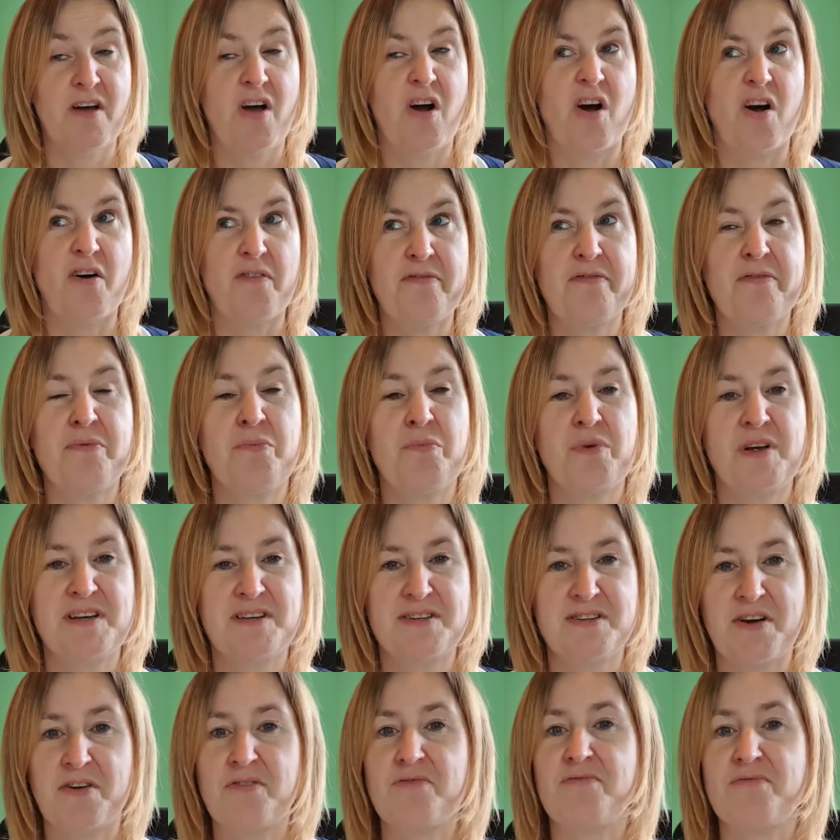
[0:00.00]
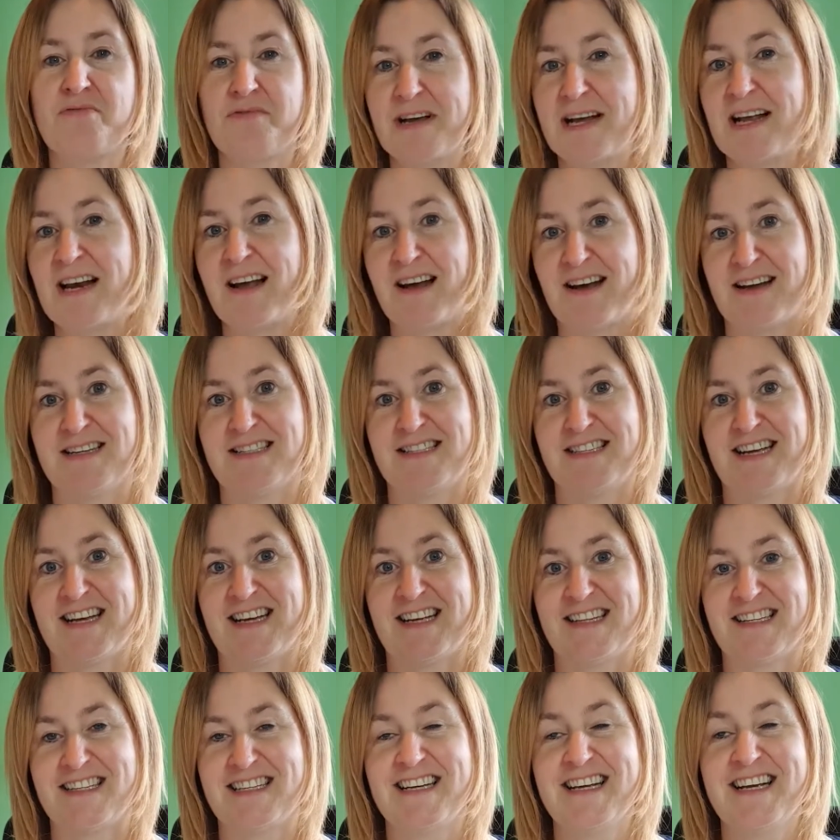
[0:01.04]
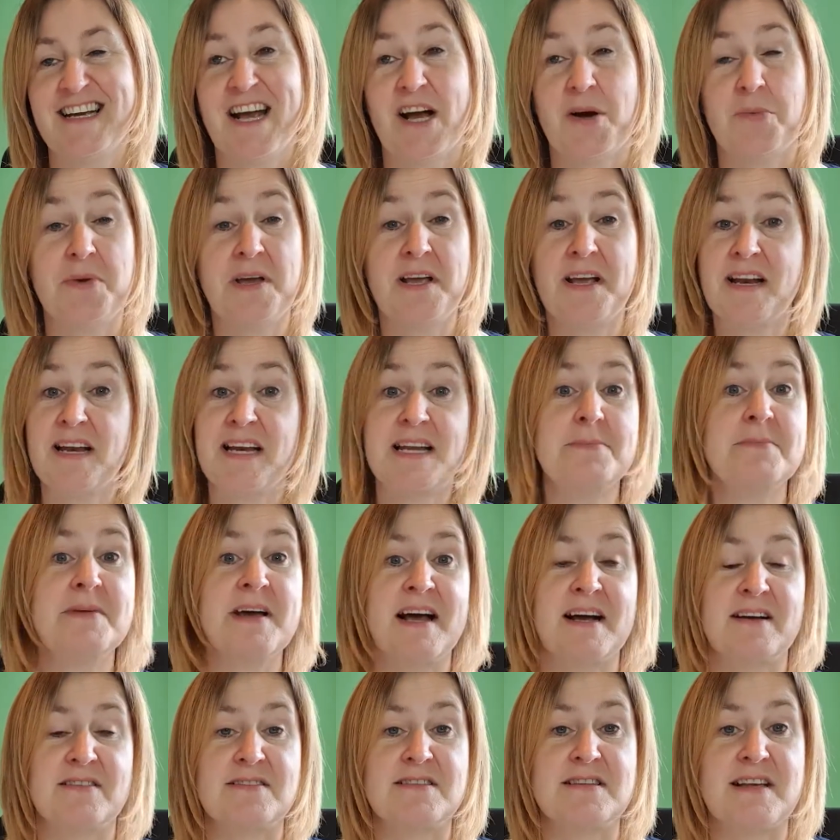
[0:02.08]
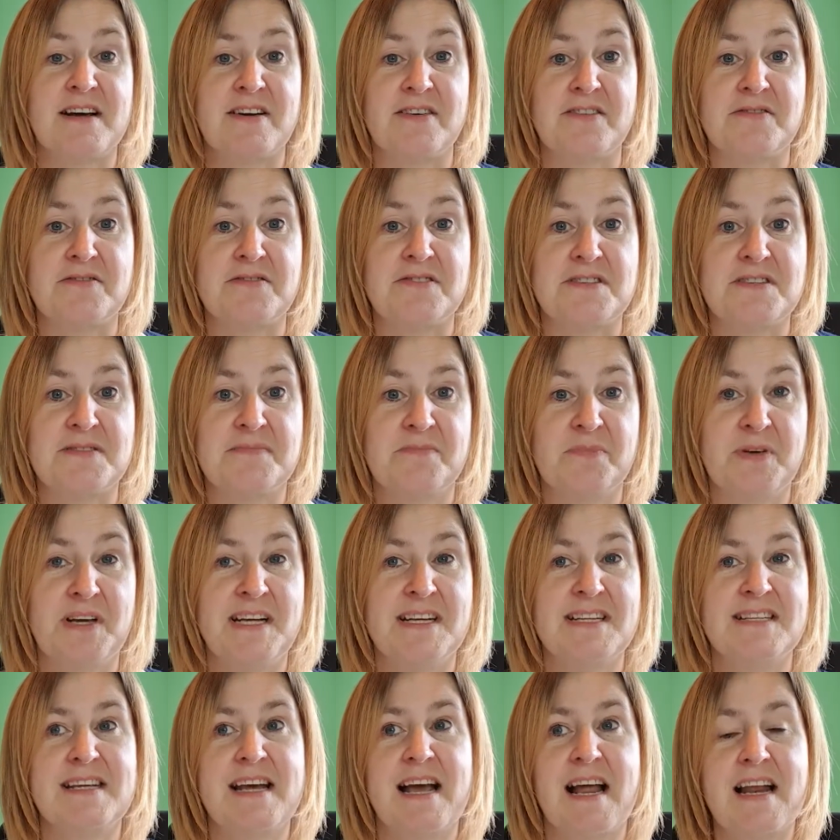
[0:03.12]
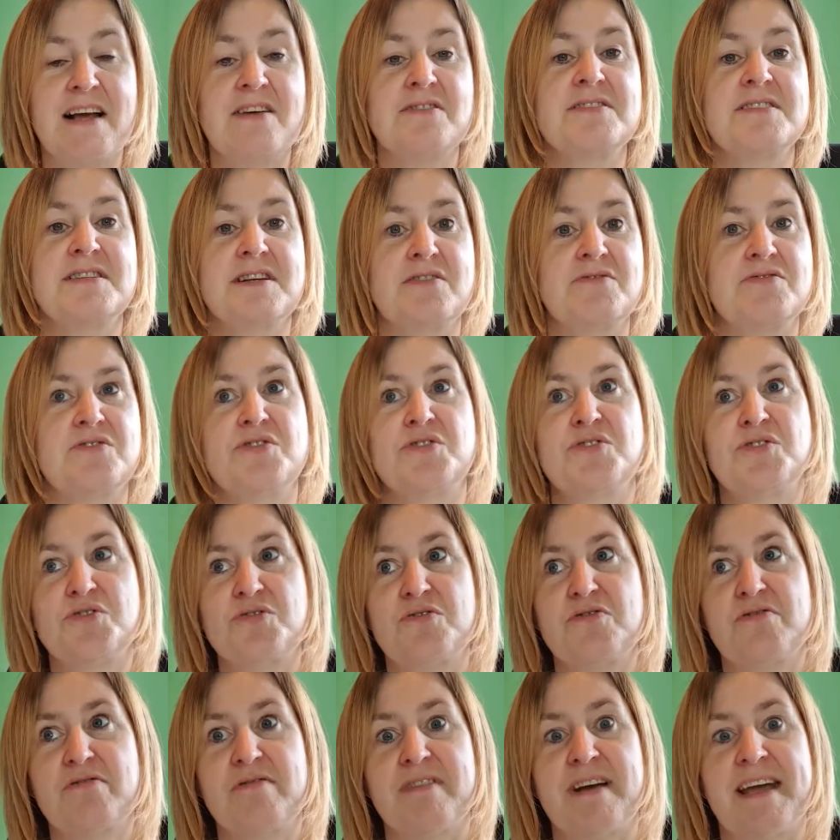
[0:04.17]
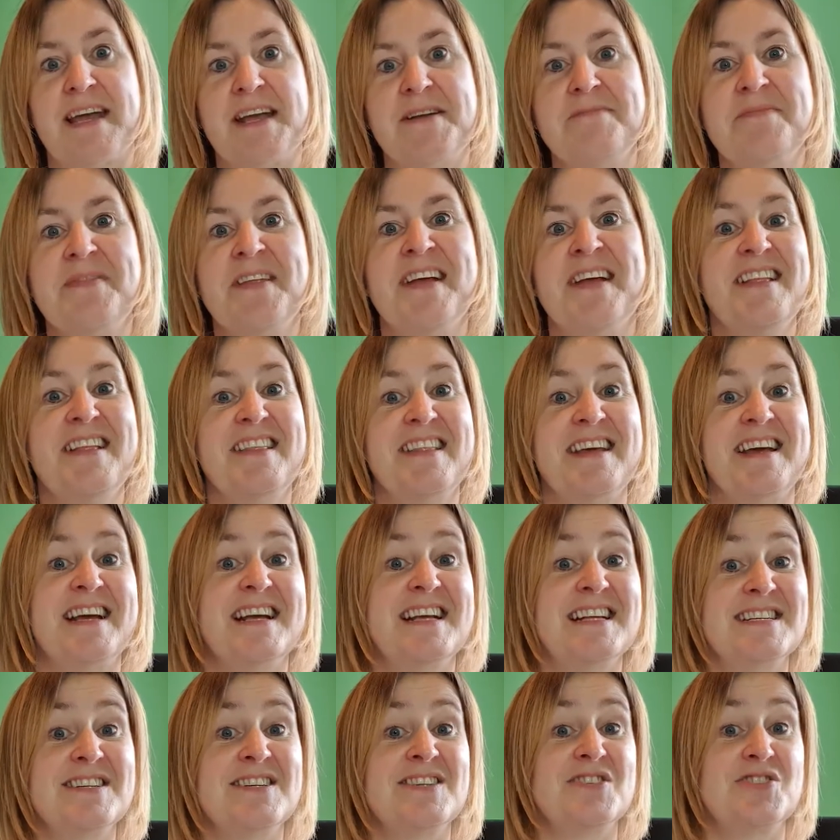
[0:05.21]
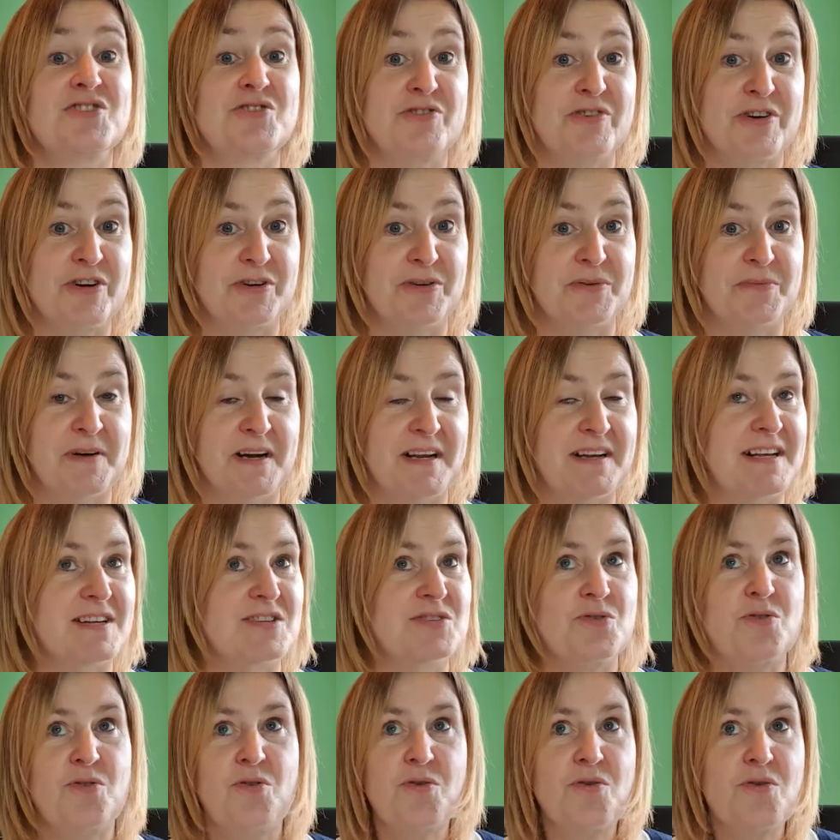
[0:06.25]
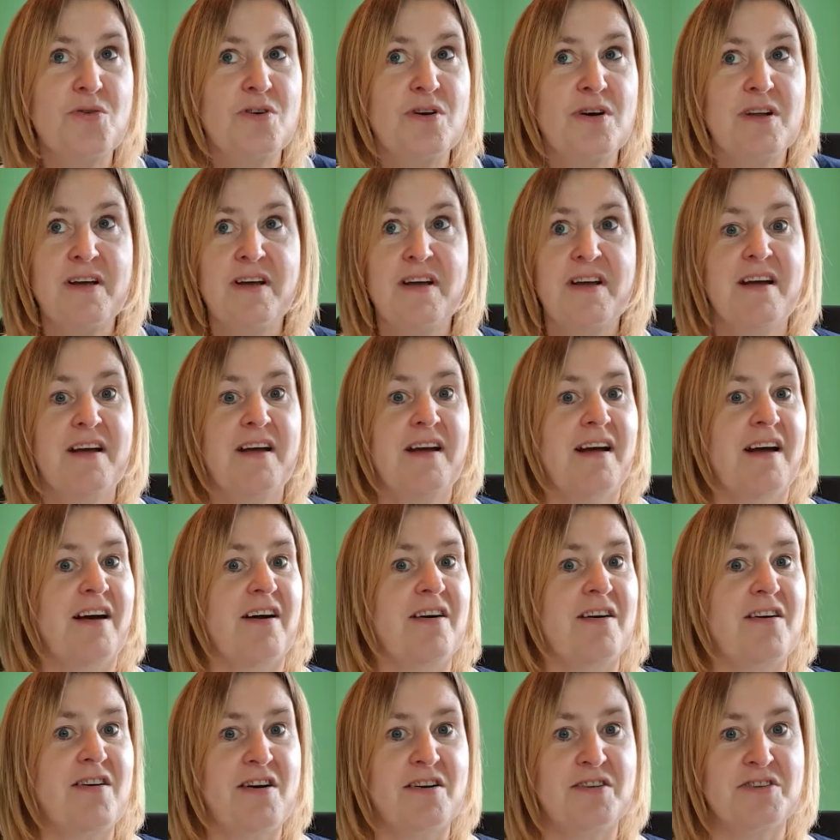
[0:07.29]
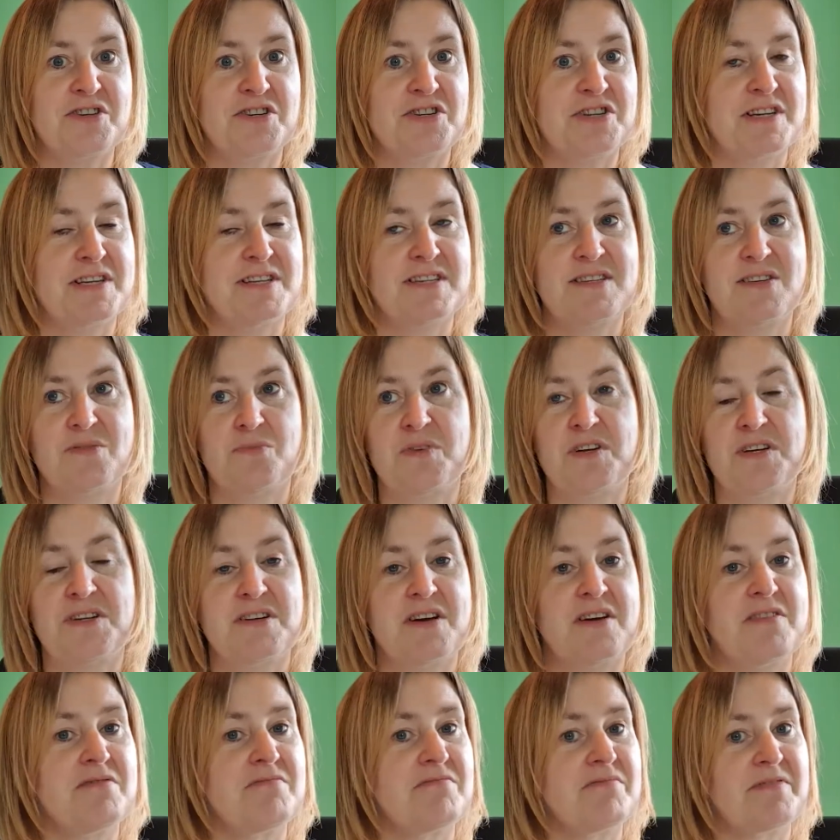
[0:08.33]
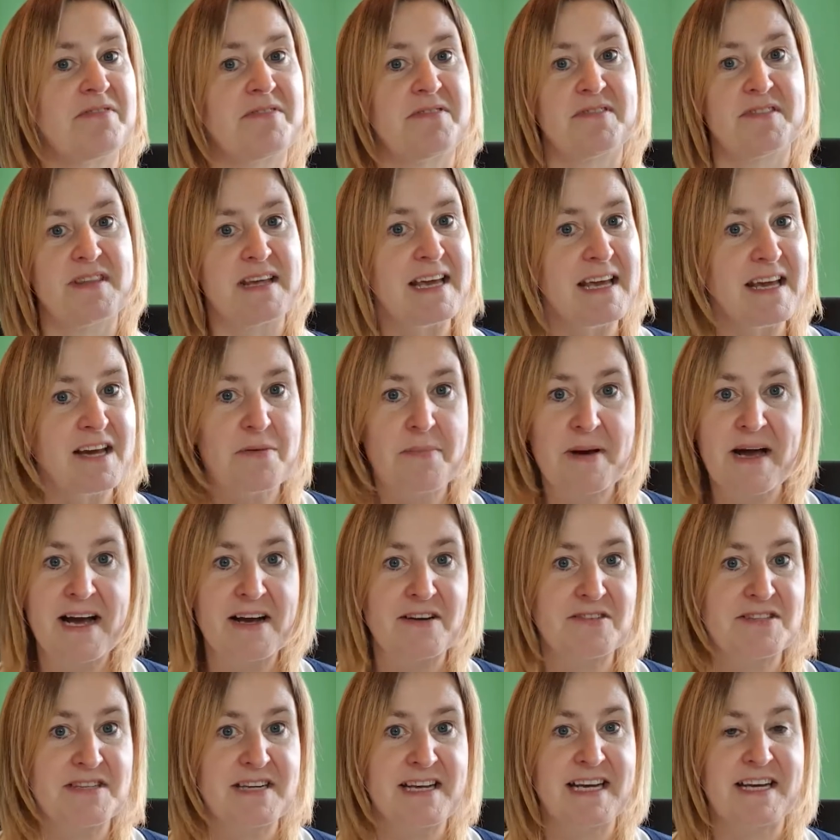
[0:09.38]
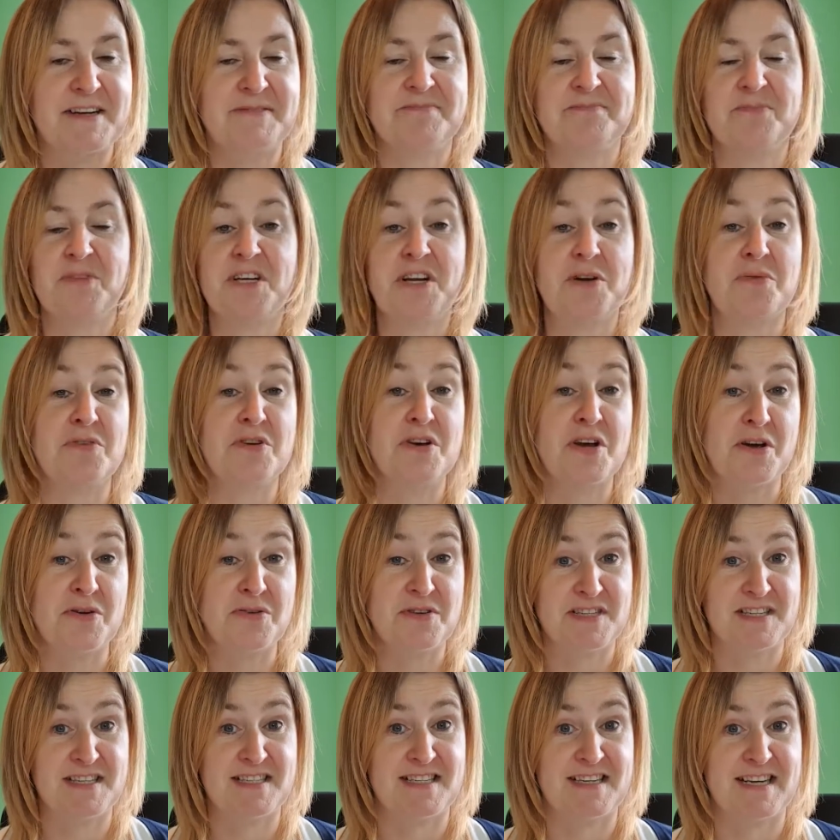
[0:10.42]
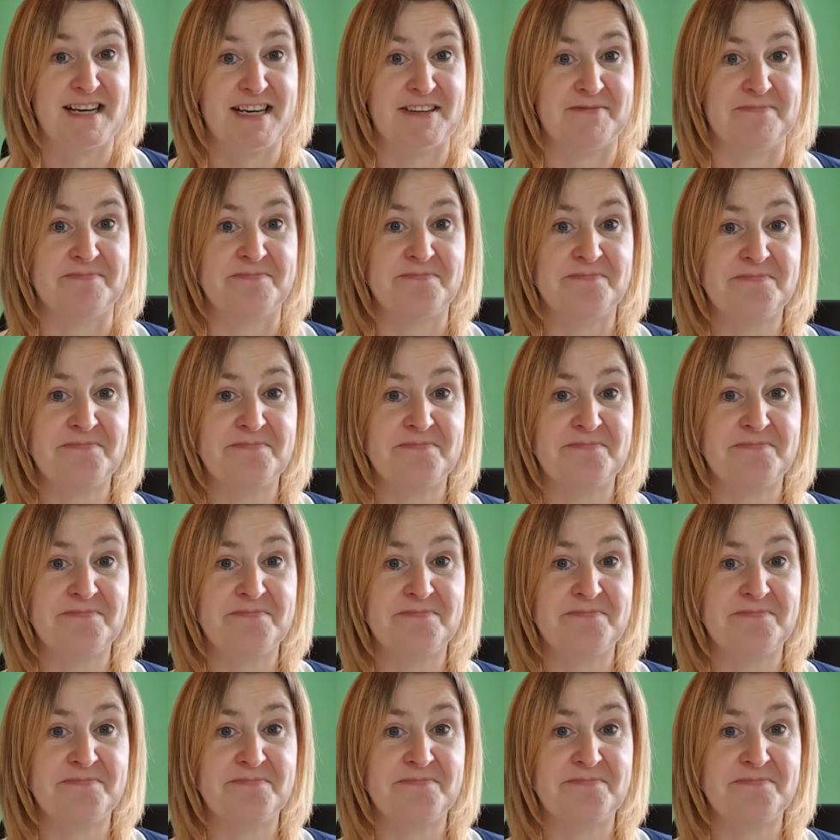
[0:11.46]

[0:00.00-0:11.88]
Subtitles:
Often we don't realise it and we can limit ourselves. We can tell ourselves a story that isn't true, and that's all unconscious and we don't think about it, don't notice it.